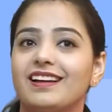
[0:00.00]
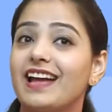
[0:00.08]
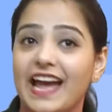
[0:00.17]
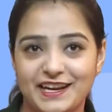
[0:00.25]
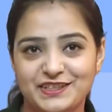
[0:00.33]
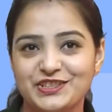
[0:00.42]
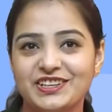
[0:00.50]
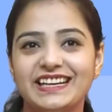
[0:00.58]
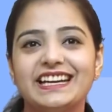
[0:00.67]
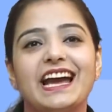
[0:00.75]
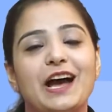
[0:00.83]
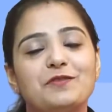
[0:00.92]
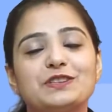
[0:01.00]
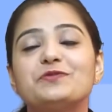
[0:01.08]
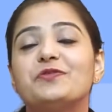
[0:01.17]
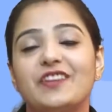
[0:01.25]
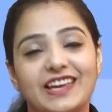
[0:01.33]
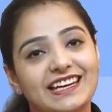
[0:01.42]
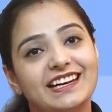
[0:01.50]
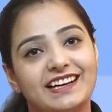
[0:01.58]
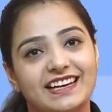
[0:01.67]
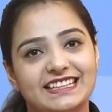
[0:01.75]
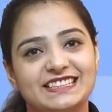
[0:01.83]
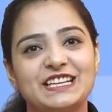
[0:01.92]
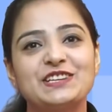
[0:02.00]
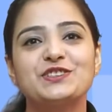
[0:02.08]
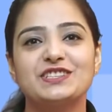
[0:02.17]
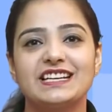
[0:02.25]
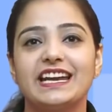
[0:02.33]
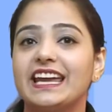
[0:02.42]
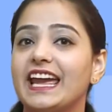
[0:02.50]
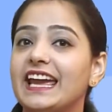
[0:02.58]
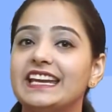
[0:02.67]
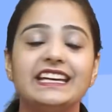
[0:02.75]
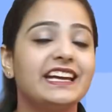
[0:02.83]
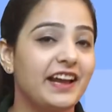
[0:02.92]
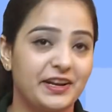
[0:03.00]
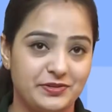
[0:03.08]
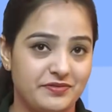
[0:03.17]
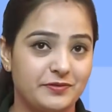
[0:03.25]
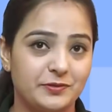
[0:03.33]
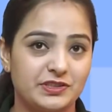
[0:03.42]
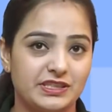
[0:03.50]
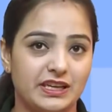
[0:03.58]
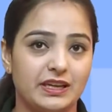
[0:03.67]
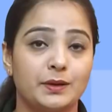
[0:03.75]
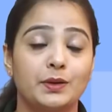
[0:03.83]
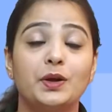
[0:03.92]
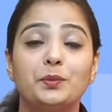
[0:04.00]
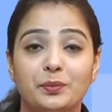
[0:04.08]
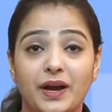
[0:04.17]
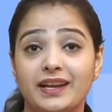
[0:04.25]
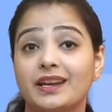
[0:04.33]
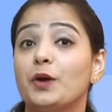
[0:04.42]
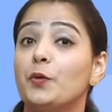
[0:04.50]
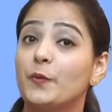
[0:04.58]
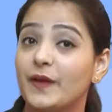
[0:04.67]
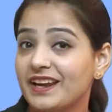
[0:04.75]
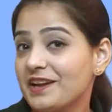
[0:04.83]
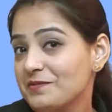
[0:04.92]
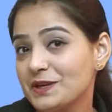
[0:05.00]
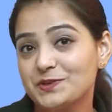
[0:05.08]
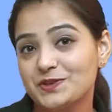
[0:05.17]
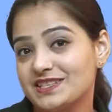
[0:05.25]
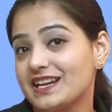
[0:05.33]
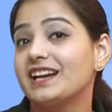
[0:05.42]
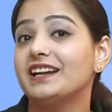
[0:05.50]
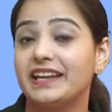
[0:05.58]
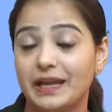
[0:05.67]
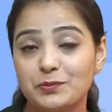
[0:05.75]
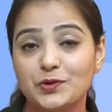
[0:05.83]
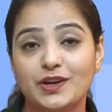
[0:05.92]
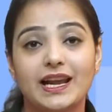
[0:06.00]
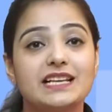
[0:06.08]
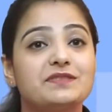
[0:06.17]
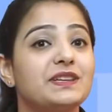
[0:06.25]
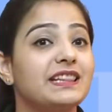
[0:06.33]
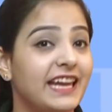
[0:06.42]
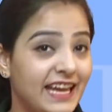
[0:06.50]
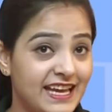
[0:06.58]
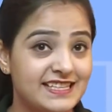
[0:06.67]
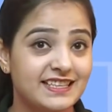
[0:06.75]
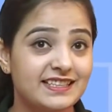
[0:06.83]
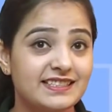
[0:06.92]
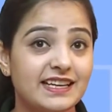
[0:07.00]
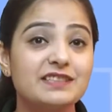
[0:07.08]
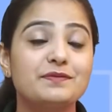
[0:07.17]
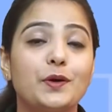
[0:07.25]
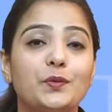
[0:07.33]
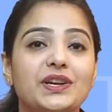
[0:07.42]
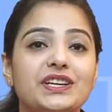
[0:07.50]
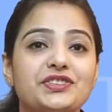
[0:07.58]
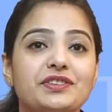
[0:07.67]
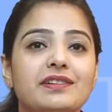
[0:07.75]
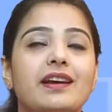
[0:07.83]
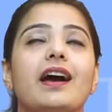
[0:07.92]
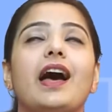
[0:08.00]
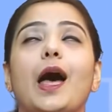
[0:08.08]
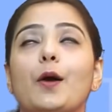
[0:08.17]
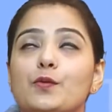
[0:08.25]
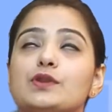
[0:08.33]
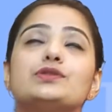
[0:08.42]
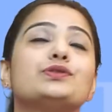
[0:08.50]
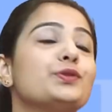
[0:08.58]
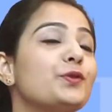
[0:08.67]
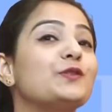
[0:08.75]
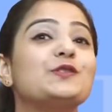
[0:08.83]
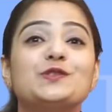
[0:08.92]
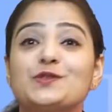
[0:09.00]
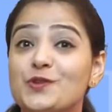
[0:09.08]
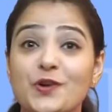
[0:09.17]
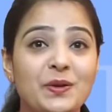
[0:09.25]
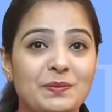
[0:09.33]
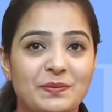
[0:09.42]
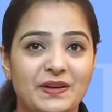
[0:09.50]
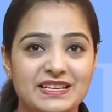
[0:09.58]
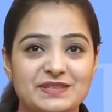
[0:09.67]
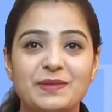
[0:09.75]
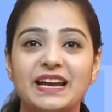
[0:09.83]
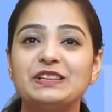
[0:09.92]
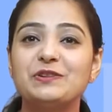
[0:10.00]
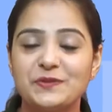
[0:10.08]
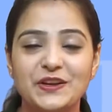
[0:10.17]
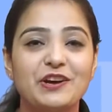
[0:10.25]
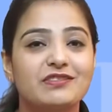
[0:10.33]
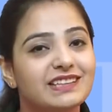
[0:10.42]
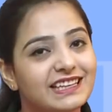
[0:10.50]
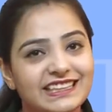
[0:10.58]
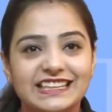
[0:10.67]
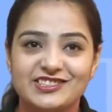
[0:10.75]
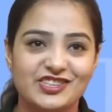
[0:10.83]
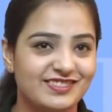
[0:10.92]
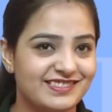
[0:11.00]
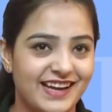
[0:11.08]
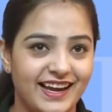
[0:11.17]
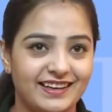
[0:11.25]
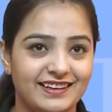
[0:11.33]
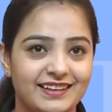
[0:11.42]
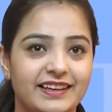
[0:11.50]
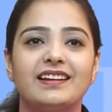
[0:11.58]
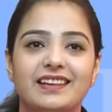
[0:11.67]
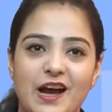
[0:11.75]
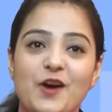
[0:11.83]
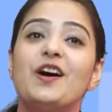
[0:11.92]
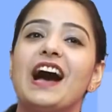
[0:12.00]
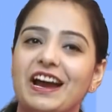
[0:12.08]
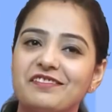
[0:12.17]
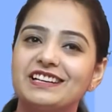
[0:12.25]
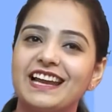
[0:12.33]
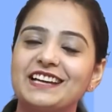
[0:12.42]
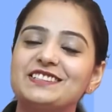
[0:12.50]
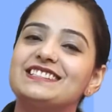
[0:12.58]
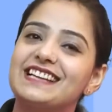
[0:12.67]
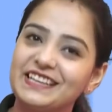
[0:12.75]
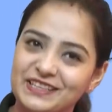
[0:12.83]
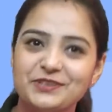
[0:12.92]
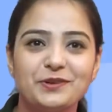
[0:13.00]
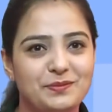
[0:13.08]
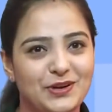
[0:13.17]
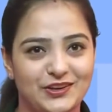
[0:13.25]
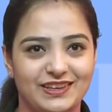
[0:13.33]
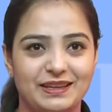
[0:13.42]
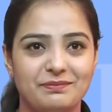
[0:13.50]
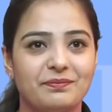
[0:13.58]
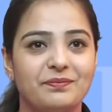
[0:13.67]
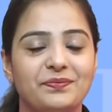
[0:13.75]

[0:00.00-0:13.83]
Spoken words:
Actually, I was very reluctant to take any kind of coaching. But when I went to take a demo class with ASS Science Foundation, I was so impressed by the way of their teaching style. Now, I would like to tell you about them.